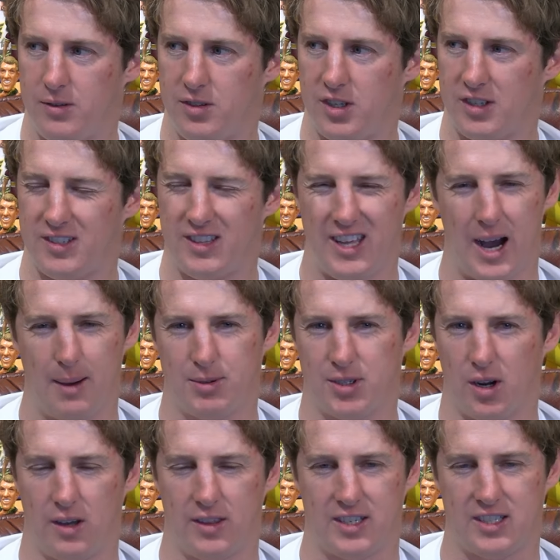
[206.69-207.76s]
just the
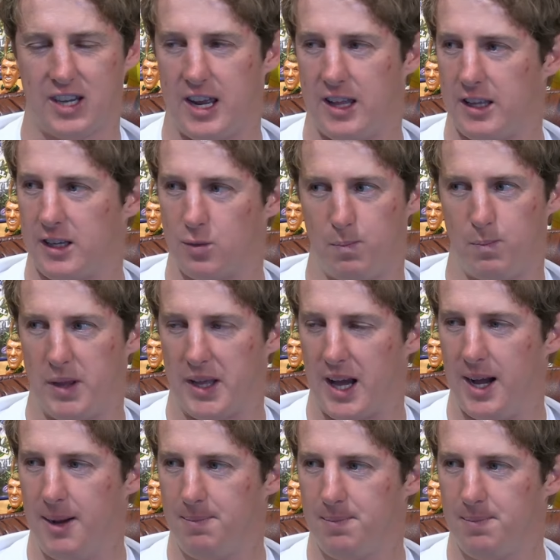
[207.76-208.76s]
upside. The ceiling's bigger.